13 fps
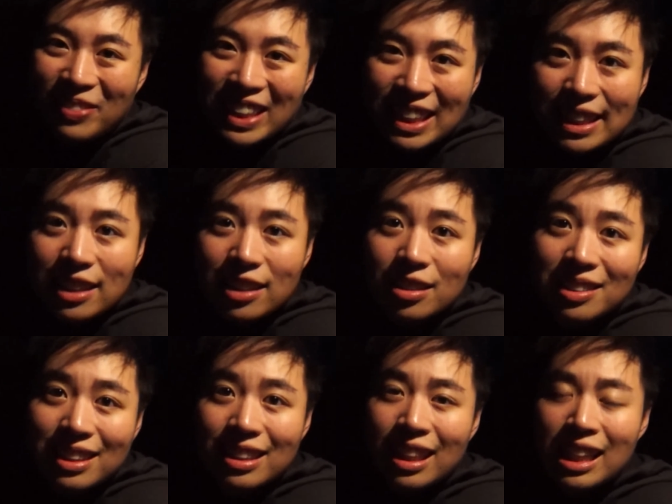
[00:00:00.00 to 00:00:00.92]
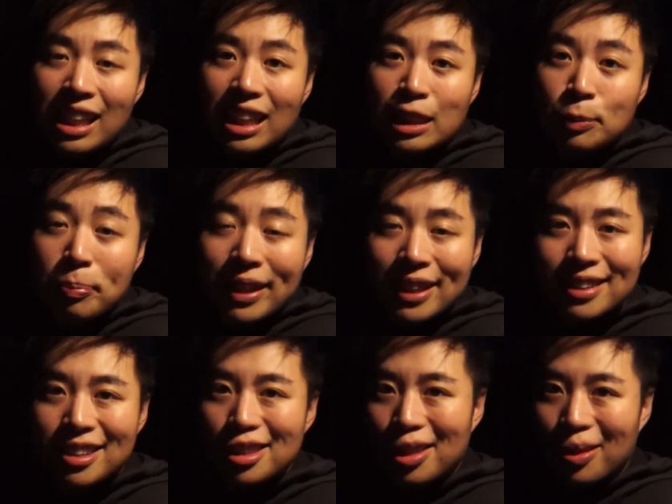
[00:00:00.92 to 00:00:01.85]
But it's good, it's better
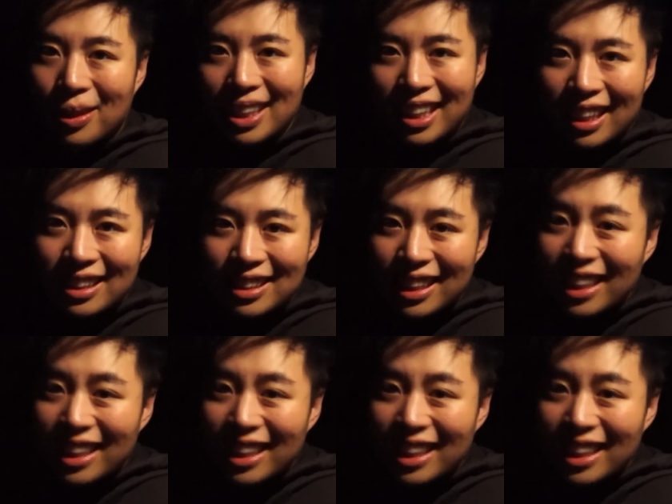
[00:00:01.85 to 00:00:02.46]
to know, I guess.